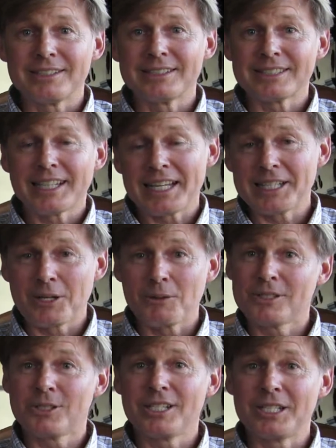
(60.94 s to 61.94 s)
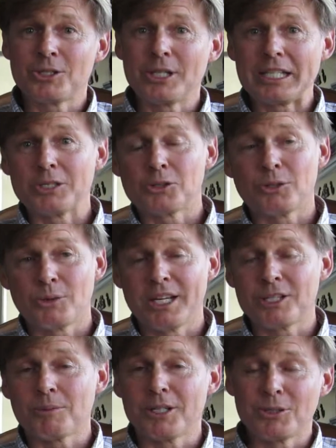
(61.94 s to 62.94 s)
sign language teaching and
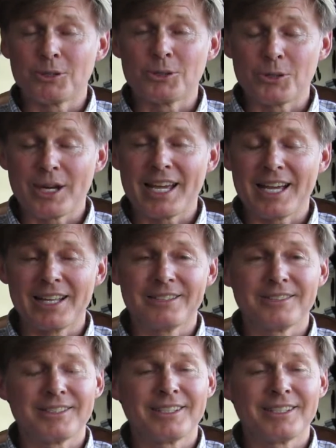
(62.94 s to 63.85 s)
charades by using your hands